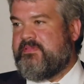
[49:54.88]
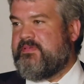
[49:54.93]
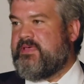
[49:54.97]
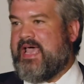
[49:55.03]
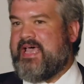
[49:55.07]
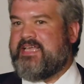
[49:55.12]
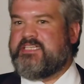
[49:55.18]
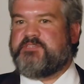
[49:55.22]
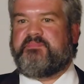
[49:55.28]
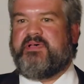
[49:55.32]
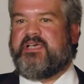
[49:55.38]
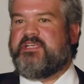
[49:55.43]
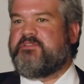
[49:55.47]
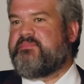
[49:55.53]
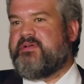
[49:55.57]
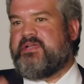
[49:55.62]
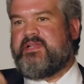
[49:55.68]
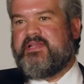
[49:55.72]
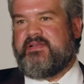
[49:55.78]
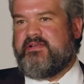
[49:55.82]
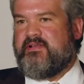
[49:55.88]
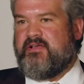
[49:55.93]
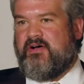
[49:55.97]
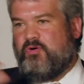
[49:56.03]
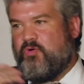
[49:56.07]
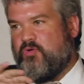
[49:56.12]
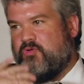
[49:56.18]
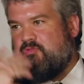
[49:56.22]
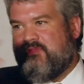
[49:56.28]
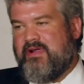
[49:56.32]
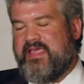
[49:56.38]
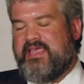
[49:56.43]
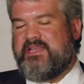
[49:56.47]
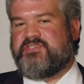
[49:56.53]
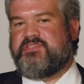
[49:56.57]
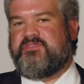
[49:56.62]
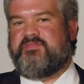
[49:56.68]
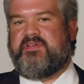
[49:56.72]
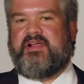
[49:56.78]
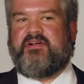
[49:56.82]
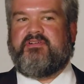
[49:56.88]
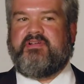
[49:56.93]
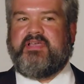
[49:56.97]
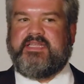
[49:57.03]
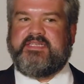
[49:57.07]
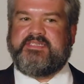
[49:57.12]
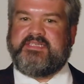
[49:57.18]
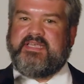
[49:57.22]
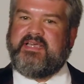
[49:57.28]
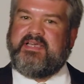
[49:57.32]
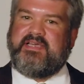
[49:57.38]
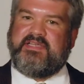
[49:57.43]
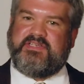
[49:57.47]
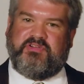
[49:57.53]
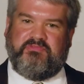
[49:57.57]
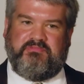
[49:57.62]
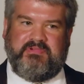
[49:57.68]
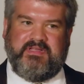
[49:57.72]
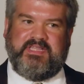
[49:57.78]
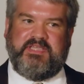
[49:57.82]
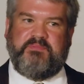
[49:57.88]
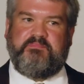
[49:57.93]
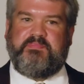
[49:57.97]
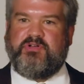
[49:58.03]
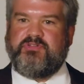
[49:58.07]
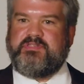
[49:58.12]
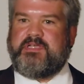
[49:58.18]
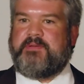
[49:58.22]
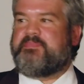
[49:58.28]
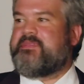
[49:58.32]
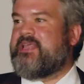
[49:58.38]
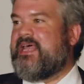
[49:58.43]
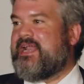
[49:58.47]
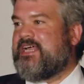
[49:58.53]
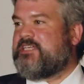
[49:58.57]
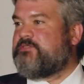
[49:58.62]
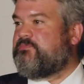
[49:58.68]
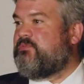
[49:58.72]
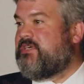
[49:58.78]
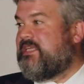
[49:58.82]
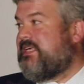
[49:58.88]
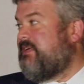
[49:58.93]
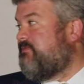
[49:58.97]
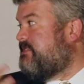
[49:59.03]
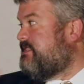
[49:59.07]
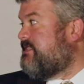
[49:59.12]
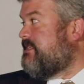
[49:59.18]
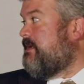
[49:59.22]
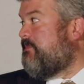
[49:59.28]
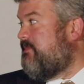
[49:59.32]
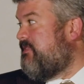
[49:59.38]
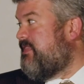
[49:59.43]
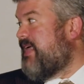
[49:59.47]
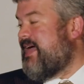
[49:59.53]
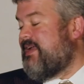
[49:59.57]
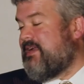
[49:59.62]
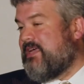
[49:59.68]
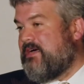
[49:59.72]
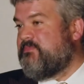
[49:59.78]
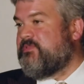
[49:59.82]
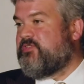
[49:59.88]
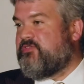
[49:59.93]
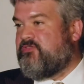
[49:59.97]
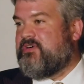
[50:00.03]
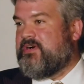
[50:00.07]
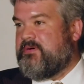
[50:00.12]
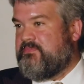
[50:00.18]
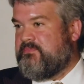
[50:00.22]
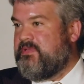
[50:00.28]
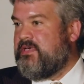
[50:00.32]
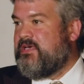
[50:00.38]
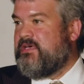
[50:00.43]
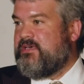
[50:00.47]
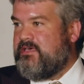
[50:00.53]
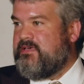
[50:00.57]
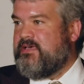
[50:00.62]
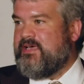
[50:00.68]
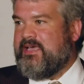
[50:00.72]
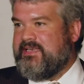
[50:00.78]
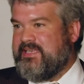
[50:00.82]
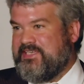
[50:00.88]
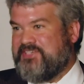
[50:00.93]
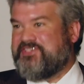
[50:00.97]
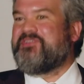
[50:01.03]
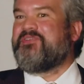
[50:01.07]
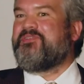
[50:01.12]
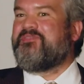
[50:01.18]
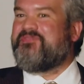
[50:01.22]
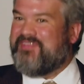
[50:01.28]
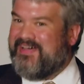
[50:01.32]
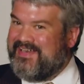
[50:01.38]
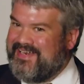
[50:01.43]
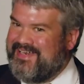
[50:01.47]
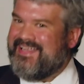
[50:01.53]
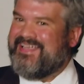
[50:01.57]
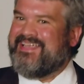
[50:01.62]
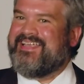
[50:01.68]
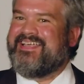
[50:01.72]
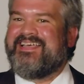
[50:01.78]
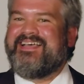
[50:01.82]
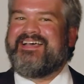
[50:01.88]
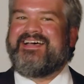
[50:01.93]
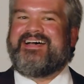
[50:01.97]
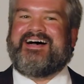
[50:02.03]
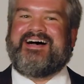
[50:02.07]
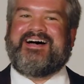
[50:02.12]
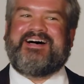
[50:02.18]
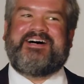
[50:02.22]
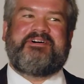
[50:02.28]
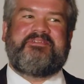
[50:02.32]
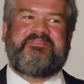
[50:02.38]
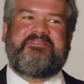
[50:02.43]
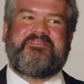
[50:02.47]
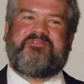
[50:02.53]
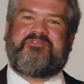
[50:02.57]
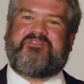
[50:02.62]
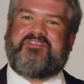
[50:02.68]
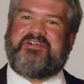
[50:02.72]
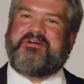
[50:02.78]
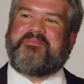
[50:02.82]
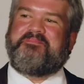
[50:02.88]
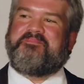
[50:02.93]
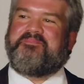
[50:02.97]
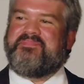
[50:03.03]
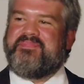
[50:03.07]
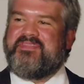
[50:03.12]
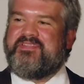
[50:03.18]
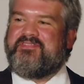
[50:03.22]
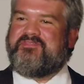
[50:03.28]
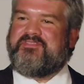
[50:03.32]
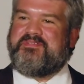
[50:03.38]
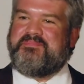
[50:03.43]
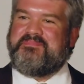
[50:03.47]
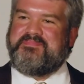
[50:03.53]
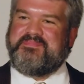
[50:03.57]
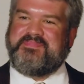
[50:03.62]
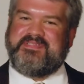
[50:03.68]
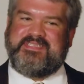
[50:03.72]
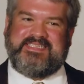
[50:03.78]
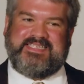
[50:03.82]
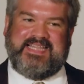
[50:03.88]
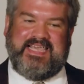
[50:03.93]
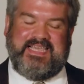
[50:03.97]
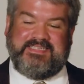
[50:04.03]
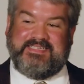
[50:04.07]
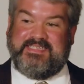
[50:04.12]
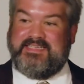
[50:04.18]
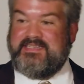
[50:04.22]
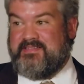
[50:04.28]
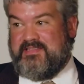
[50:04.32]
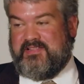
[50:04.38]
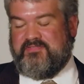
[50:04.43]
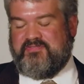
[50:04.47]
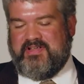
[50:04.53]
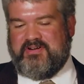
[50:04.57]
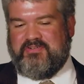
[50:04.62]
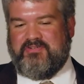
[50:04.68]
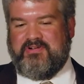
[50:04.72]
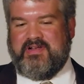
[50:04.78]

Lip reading: aspect, but in a whole range of areas to really build up that expertise. Some of that comes from additional funding from states and the federal